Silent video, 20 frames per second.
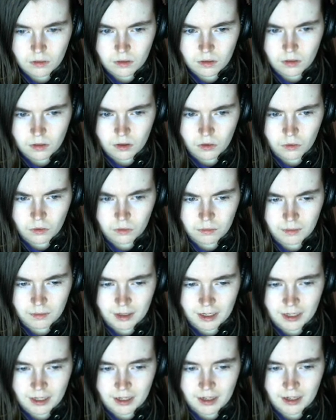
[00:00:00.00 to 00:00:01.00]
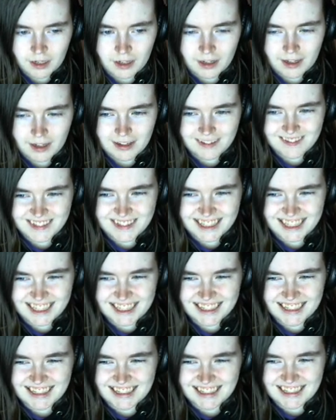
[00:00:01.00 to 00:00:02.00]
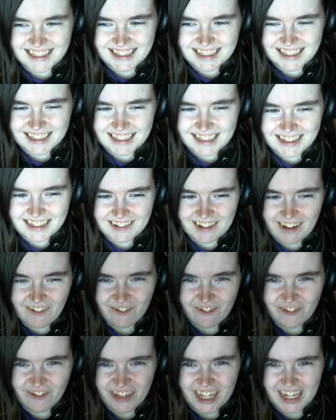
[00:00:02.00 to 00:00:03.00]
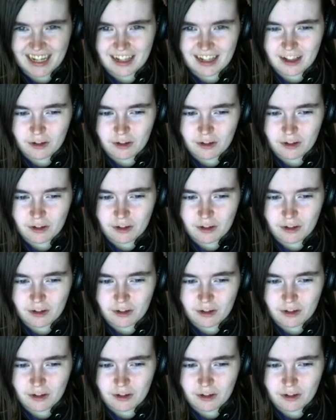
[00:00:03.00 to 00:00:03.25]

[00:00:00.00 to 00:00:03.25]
Load me. Red flag.